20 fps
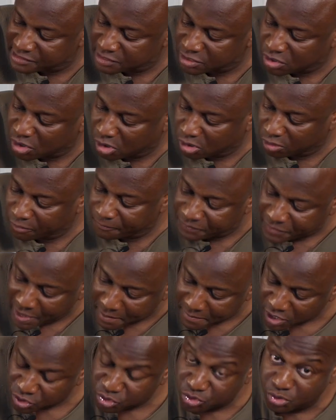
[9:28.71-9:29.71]
nice and cold.
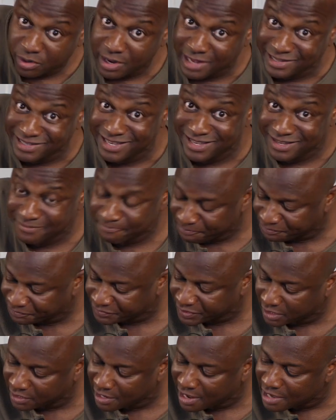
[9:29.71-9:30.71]
I make sure that the
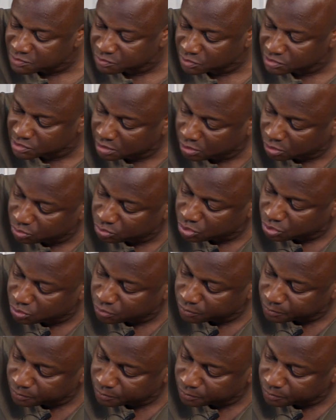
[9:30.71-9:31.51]
glass was cold